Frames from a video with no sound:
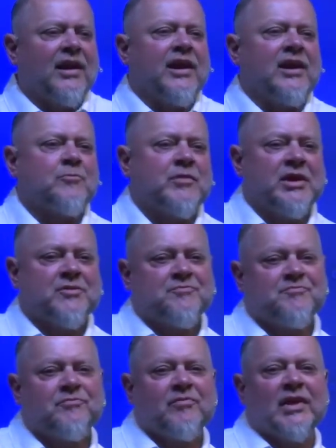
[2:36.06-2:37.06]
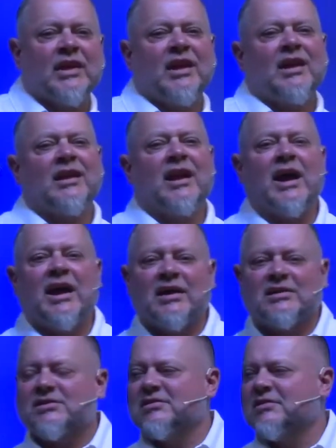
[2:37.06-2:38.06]
Amen.
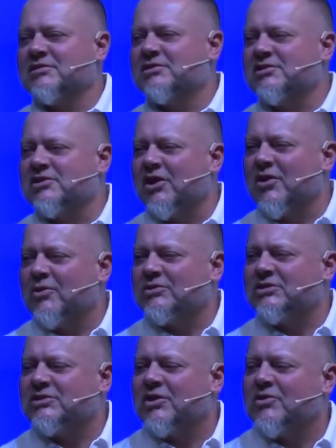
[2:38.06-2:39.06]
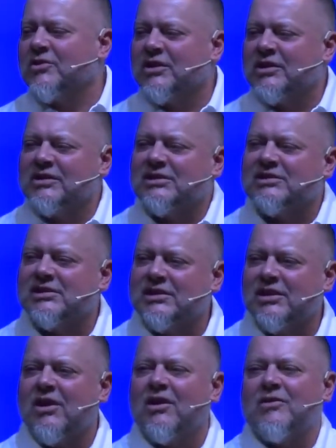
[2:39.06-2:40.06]
Guys, so, so good to
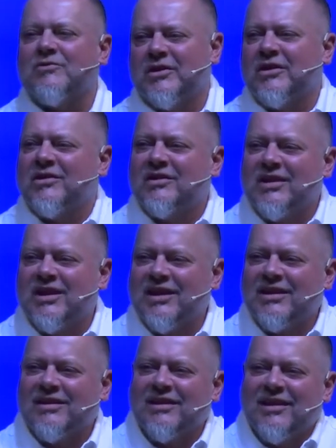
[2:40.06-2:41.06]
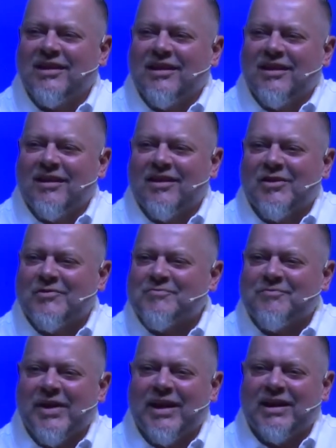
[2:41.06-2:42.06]
see all of you here today.
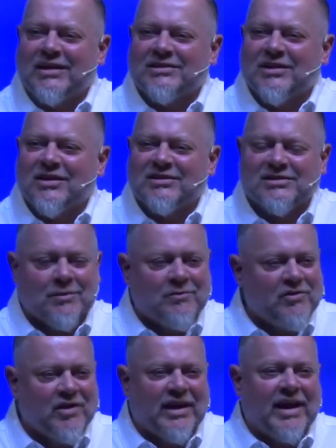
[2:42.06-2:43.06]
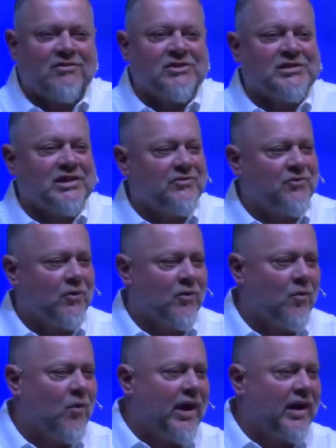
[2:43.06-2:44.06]
Um, man, I tell you, some of you I haven't seen for a
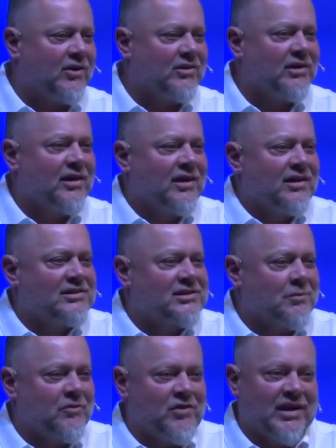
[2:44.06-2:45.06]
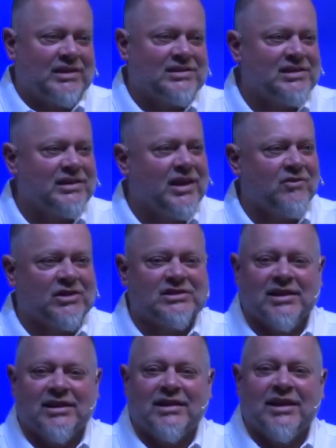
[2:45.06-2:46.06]
while. Some of you I see every
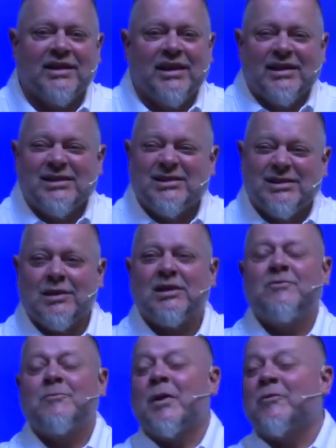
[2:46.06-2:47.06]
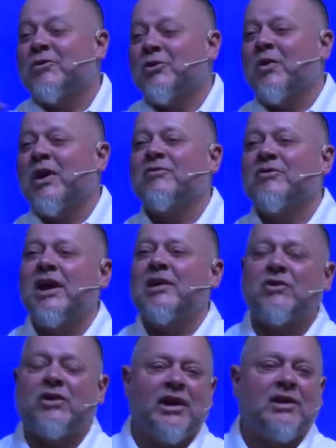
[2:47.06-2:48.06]
Sunday. Some of you I've
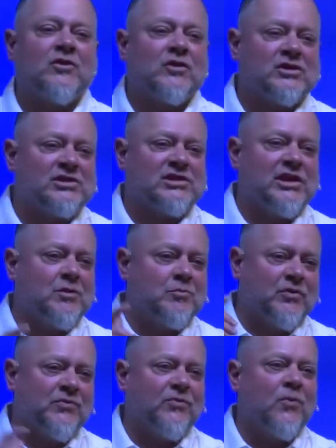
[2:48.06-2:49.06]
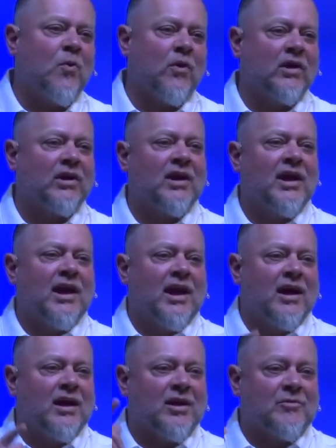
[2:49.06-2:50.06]
never, ever seen before.
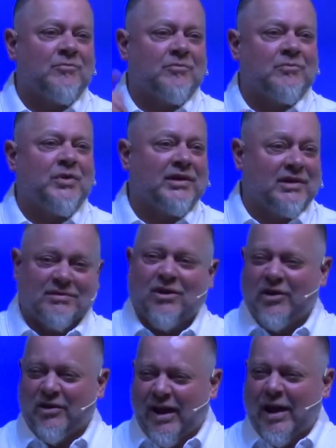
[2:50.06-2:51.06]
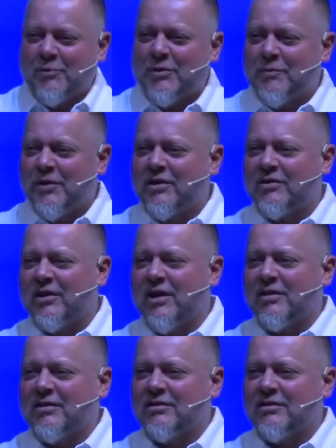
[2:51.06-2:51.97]
Um, but are you happy to be here today?